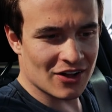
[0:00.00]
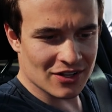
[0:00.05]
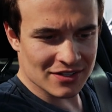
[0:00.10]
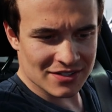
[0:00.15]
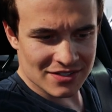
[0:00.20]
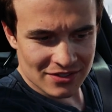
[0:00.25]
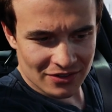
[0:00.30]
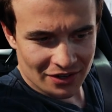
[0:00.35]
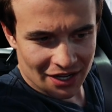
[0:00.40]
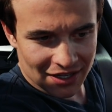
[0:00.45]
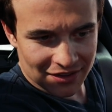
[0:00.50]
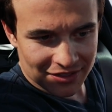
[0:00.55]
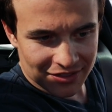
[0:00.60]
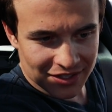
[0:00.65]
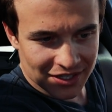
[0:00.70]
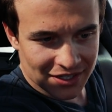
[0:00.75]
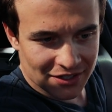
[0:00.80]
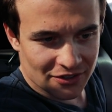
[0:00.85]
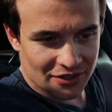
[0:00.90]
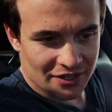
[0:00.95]
also, I
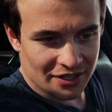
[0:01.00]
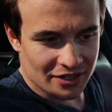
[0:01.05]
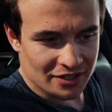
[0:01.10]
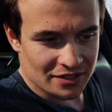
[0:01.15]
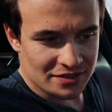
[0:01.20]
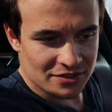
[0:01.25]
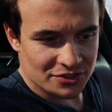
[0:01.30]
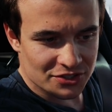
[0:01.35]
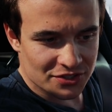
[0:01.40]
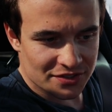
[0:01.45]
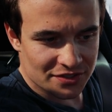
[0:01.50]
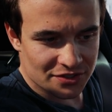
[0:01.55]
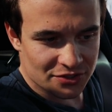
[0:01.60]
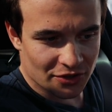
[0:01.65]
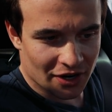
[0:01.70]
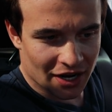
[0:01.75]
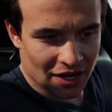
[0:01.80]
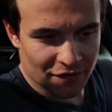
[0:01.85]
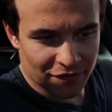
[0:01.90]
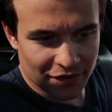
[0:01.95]
think you can also just
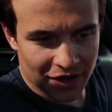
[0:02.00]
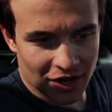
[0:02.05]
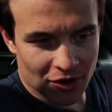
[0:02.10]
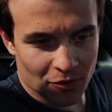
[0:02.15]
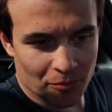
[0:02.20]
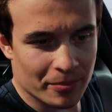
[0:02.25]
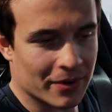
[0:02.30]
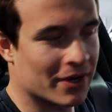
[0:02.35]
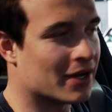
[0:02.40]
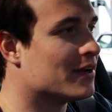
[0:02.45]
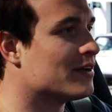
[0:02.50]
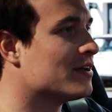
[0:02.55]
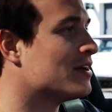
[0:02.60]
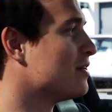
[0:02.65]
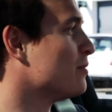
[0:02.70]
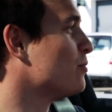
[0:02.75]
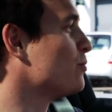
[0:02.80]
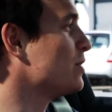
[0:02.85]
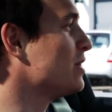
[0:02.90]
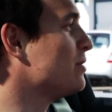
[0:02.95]
drive out,
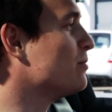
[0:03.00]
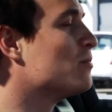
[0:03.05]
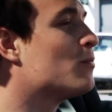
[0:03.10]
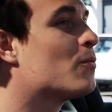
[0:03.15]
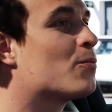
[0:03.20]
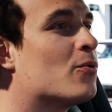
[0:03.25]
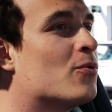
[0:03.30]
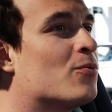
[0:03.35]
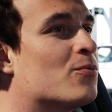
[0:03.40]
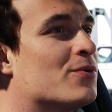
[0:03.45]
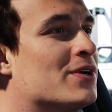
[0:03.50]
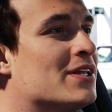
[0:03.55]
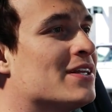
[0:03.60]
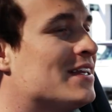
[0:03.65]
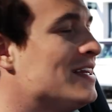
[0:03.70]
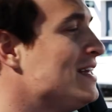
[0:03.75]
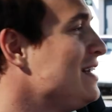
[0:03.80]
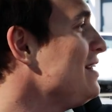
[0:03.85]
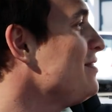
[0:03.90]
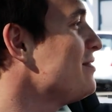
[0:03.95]
but we won't
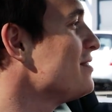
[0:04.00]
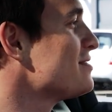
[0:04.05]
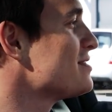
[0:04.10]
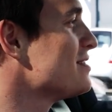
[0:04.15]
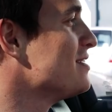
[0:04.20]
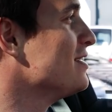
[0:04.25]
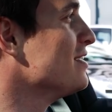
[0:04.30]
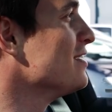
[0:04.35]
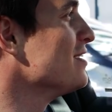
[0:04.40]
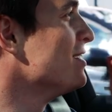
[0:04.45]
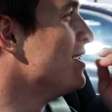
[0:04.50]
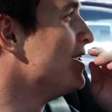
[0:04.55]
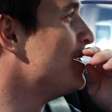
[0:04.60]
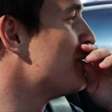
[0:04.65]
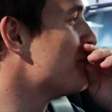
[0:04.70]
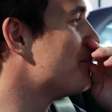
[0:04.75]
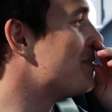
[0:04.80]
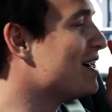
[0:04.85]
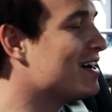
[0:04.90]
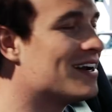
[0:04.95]
really need this here.
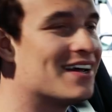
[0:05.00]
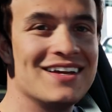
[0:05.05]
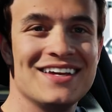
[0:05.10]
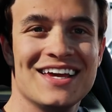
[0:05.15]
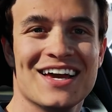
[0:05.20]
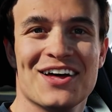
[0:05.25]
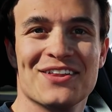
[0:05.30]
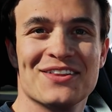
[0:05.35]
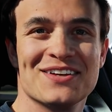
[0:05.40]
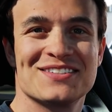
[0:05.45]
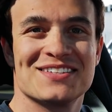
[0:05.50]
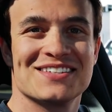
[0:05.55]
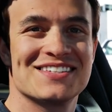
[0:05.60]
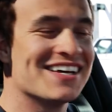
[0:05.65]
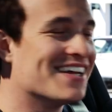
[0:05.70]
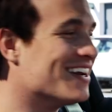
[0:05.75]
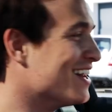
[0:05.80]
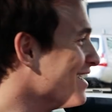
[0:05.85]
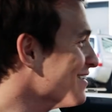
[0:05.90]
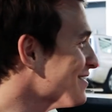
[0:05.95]
But yeah, this
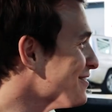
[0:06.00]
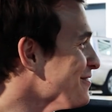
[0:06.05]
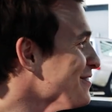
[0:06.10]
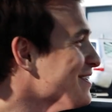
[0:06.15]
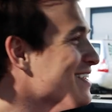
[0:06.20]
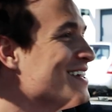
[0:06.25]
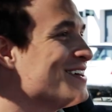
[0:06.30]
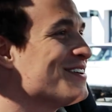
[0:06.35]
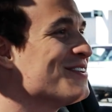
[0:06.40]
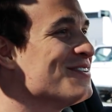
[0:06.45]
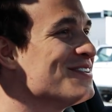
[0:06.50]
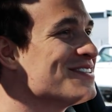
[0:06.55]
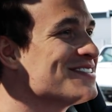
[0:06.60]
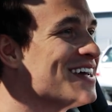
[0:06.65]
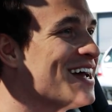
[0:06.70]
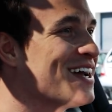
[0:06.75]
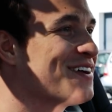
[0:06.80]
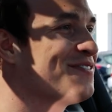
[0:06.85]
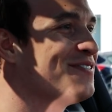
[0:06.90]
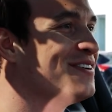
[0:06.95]
is another really cool
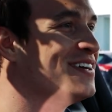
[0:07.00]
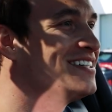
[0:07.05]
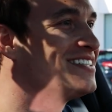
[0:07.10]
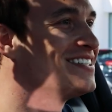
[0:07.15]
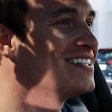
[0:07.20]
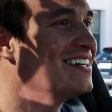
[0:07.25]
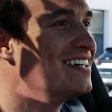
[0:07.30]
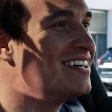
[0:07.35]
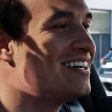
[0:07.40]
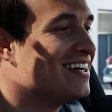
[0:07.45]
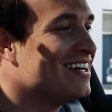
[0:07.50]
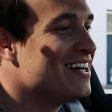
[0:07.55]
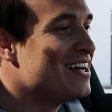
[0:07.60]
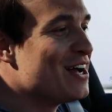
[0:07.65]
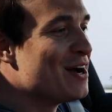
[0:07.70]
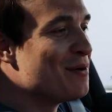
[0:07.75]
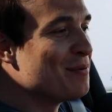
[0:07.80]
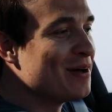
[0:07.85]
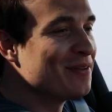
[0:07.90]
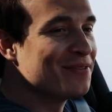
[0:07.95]
tech feature
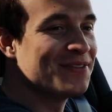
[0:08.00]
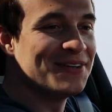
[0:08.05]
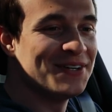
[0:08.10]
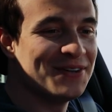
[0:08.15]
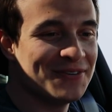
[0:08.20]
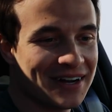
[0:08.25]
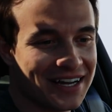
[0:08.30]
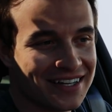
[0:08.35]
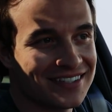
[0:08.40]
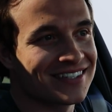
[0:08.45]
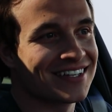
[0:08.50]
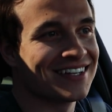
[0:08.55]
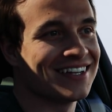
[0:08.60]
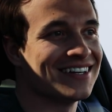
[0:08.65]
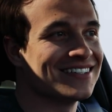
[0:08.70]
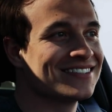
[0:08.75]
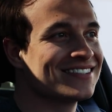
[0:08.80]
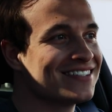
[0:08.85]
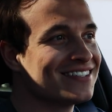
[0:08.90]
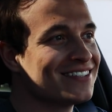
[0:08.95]
about the new
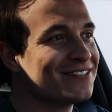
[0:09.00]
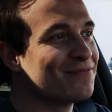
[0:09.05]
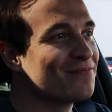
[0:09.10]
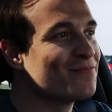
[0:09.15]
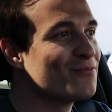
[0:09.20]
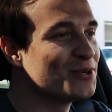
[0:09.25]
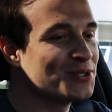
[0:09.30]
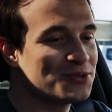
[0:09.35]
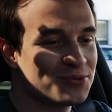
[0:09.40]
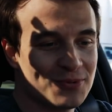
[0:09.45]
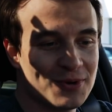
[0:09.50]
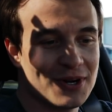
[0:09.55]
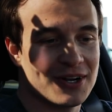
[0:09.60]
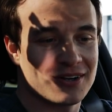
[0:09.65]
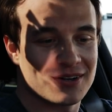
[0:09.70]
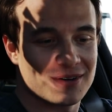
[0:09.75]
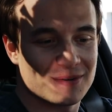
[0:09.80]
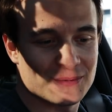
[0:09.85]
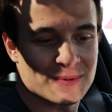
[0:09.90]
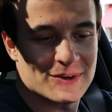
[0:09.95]
S-Class, which
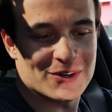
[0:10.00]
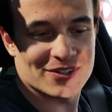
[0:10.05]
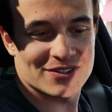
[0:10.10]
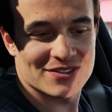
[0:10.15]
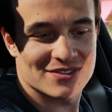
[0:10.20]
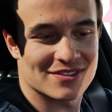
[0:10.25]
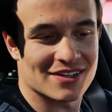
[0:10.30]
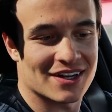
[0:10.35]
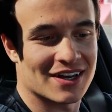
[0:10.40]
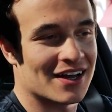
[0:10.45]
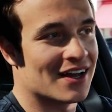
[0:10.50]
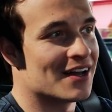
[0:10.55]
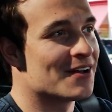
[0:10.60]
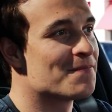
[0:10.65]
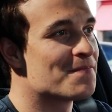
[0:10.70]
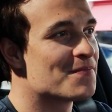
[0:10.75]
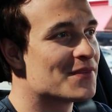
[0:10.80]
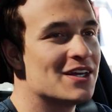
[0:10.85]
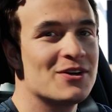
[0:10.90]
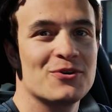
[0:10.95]
works
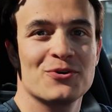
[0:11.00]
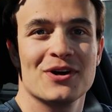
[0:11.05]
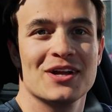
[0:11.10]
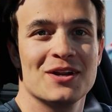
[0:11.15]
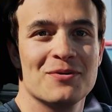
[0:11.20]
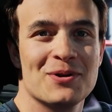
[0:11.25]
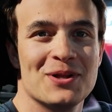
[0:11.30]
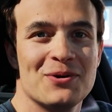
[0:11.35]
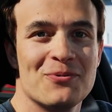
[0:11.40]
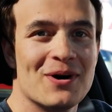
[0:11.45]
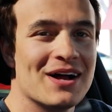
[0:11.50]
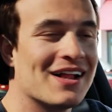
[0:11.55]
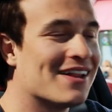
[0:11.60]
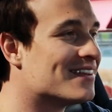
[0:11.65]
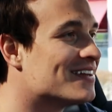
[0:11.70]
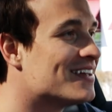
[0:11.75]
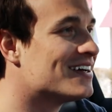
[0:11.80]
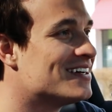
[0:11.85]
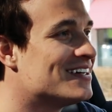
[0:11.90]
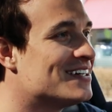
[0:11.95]
incredibly well.